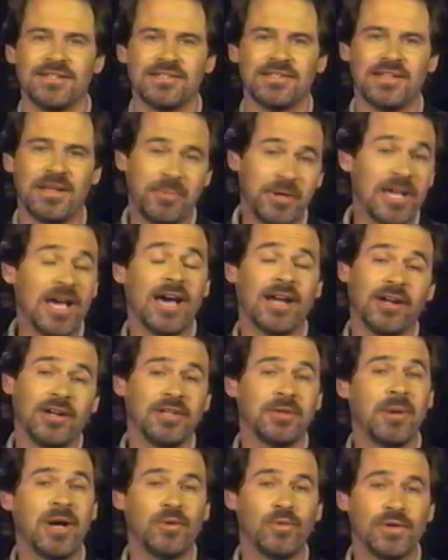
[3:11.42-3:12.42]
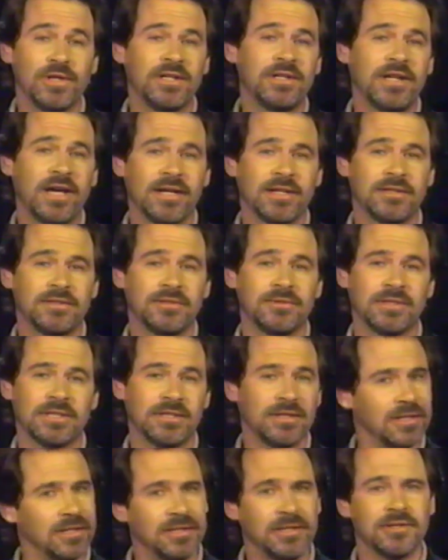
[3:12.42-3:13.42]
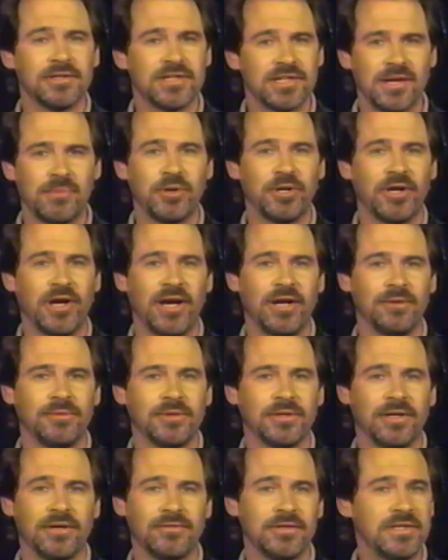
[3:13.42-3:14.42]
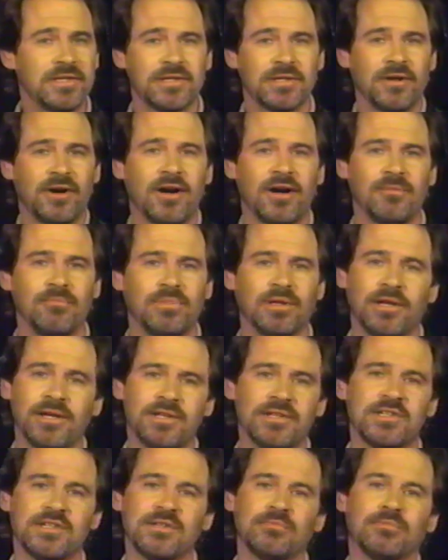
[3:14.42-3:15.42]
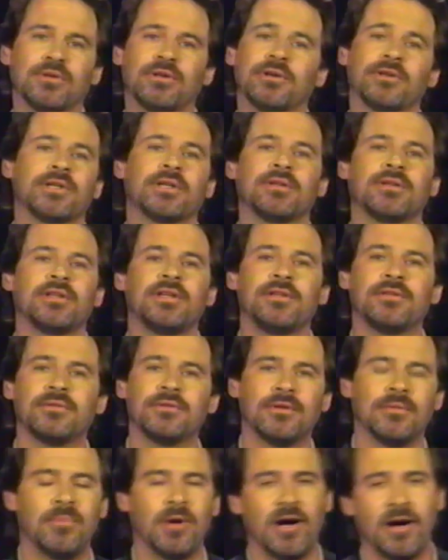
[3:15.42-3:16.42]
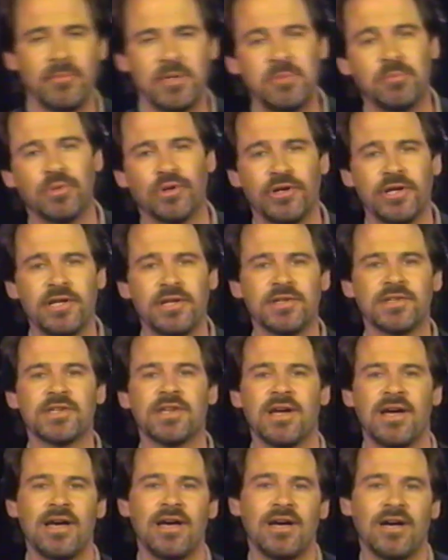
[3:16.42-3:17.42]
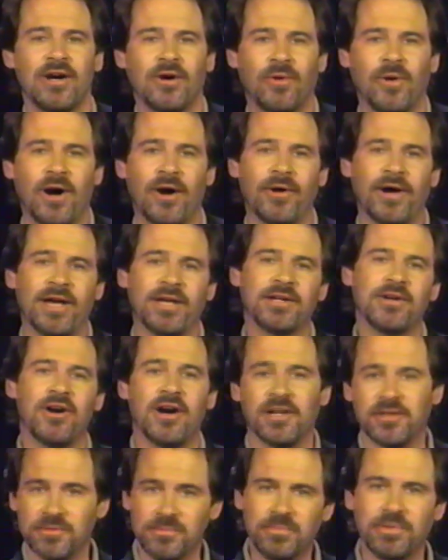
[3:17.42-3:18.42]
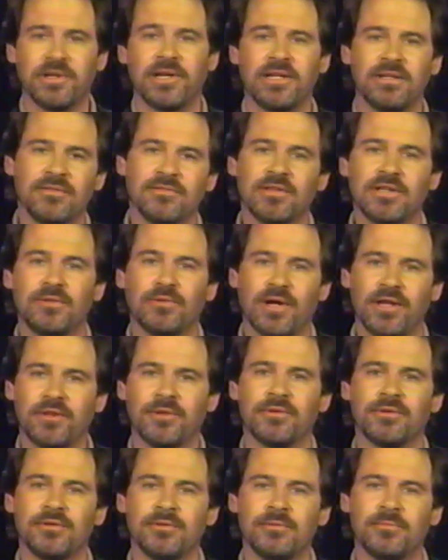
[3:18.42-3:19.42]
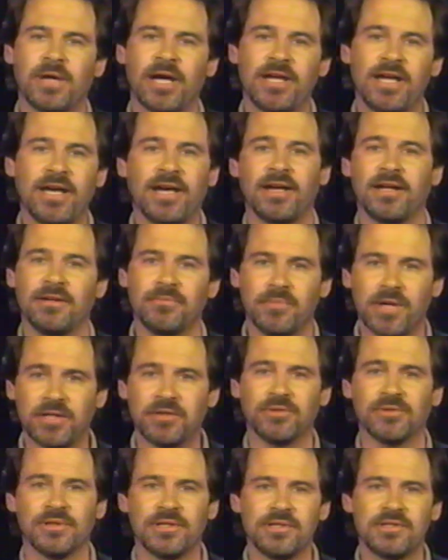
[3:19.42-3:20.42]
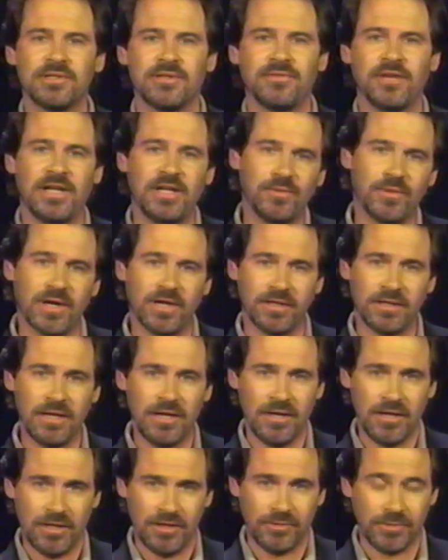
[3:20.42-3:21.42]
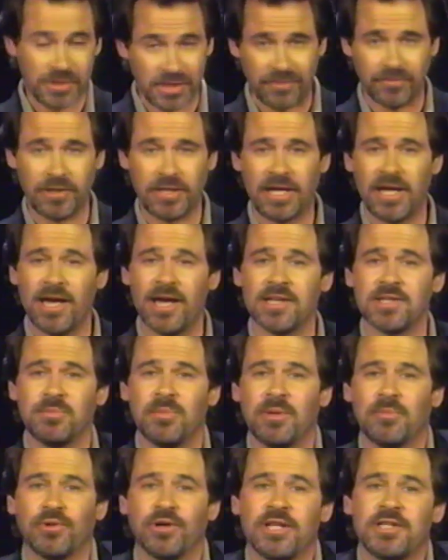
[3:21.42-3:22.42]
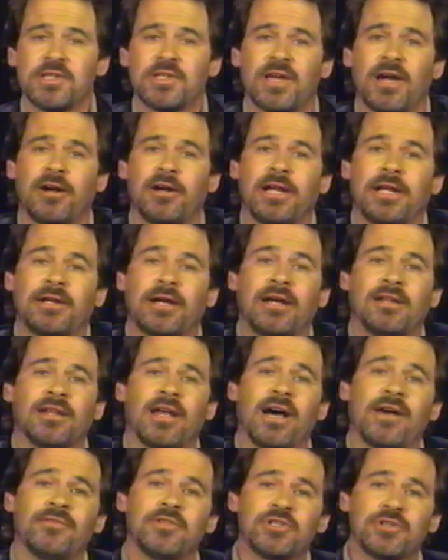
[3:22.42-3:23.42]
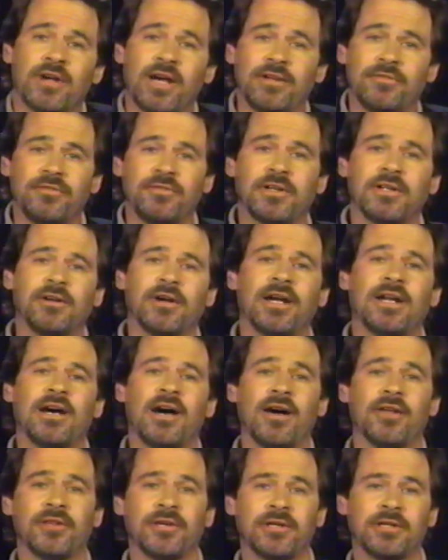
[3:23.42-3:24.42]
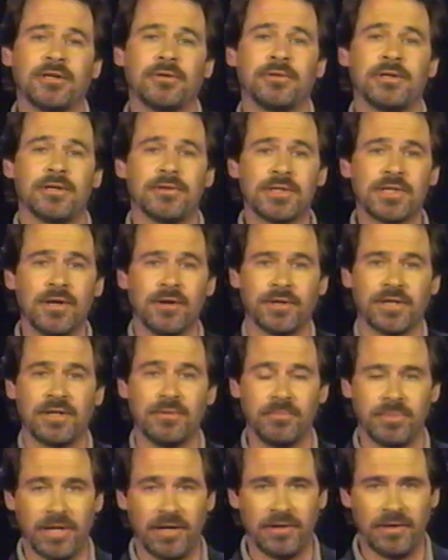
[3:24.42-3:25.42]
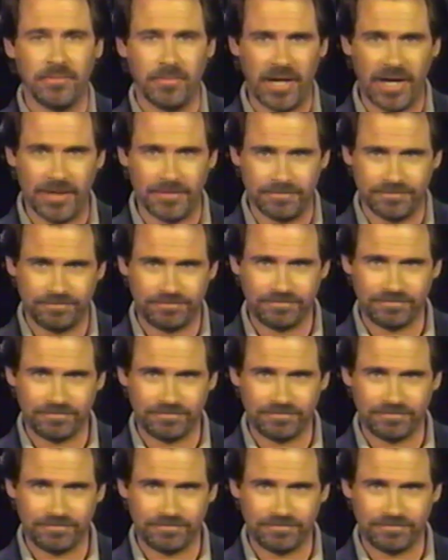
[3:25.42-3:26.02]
stepping out onto my wood deck to a clear summer night with every star blazing brilliantly through a balmy breeze, while I contemplatively run through my head a mental list of anyone who was ever a cast member on Saturday Night Live and try to figure out how their career is going compared to mine.